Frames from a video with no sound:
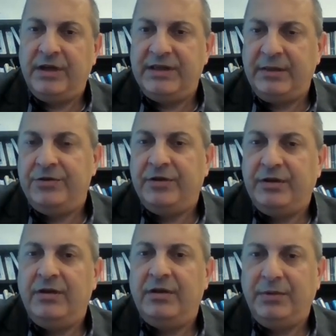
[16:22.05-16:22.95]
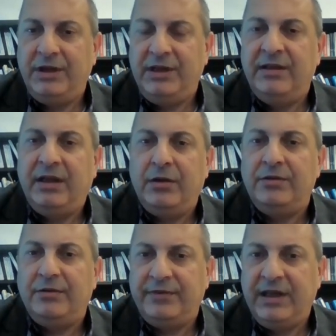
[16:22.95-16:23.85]
As I mentioned earlier, we need a
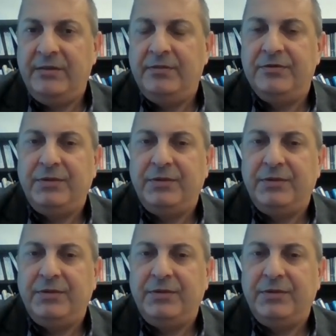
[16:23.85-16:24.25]
lot of cables.